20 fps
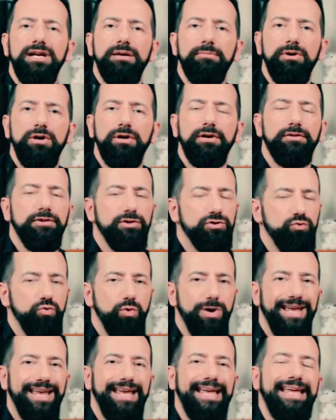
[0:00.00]
about it this
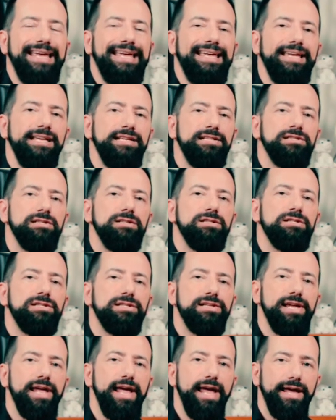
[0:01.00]
way. Each
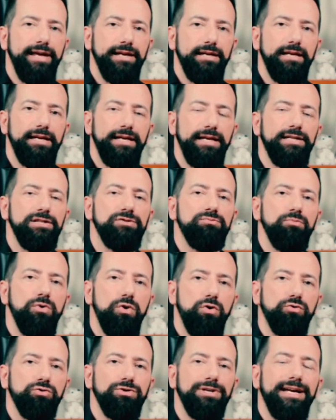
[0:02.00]
scale, each
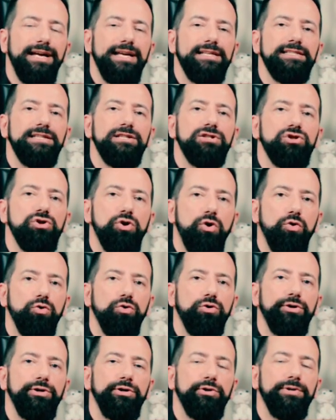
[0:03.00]
mode has its
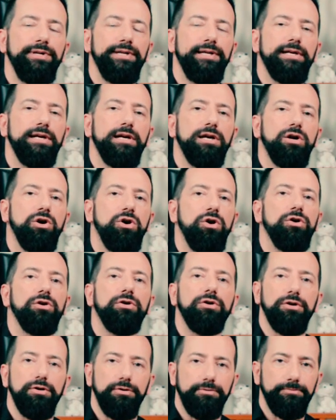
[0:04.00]
own unique
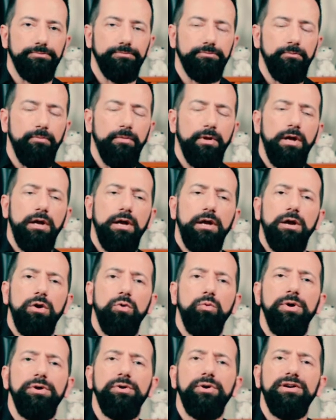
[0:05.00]
color.
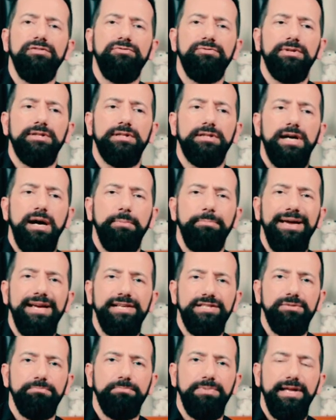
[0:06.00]
When you have
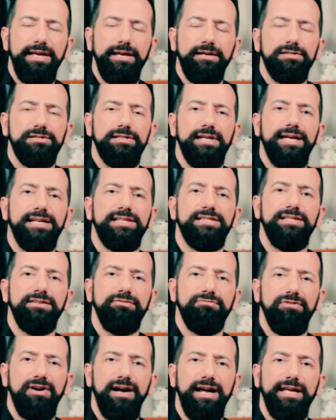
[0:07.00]
amazing players like
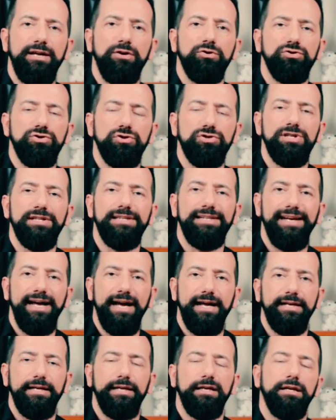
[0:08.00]
Steve Vai or Joe
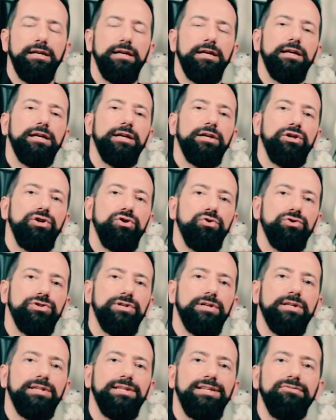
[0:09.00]
Satriani
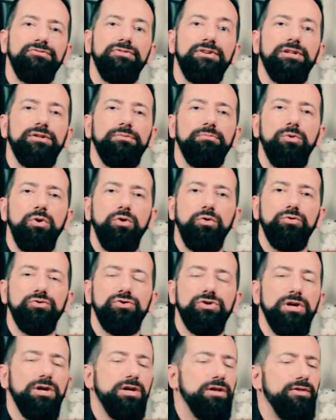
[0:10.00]
using different
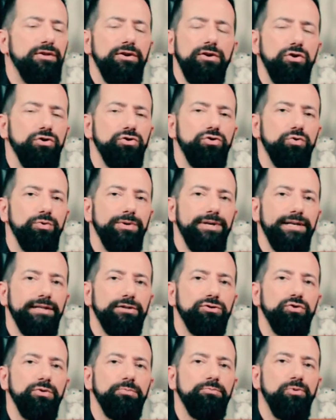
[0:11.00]
modes, they're not doing
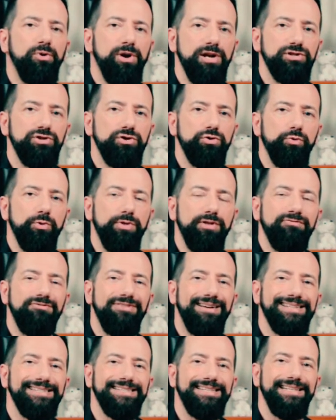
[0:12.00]
it to impress you with the
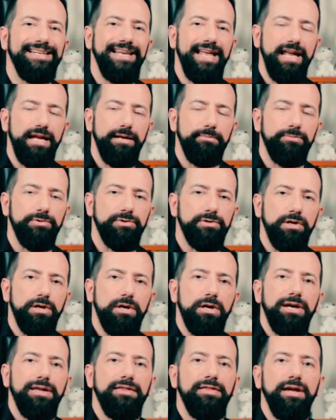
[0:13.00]
fancy names.
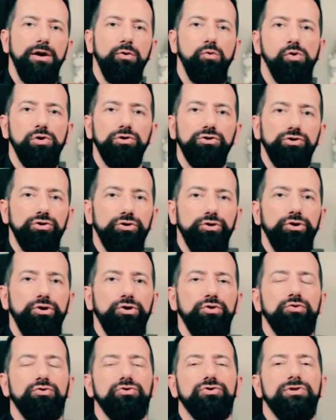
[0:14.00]
They want to
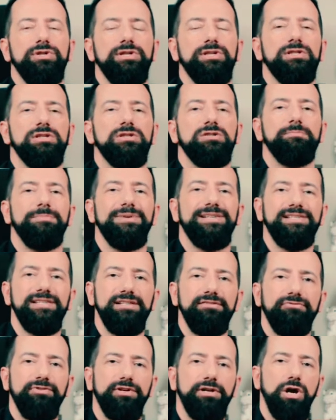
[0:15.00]
use this
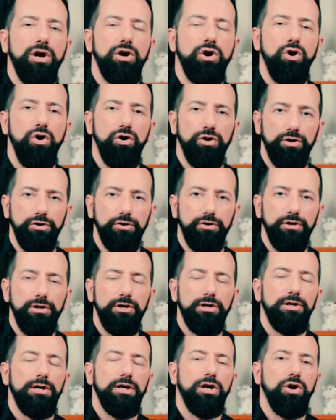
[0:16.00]
specific color
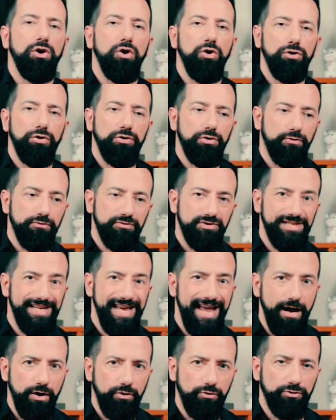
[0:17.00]
of
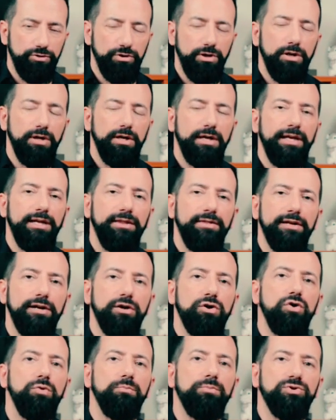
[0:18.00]
sound in
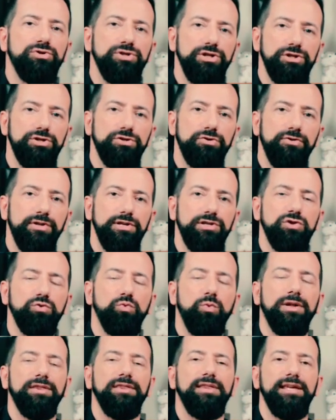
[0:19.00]
their composition. This is
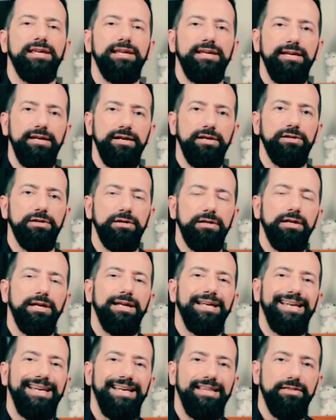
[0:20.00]
what they hear
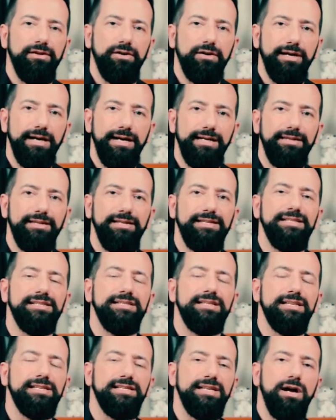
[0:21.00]
in their head, this
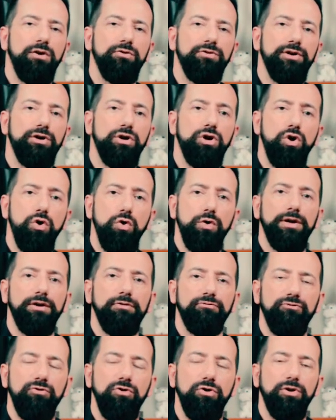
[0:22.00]
is the sound they're going
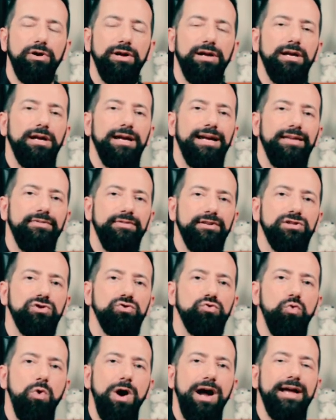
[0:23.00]
for, and this is
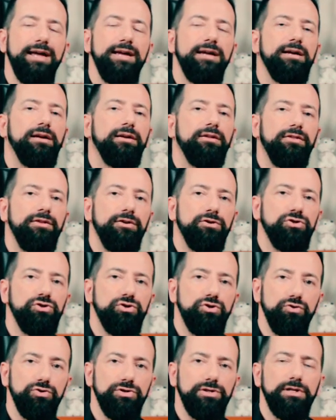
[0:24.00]
why they're
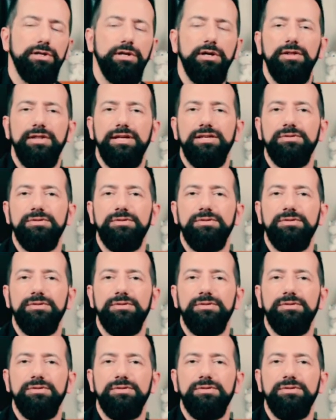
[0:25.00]
choosing the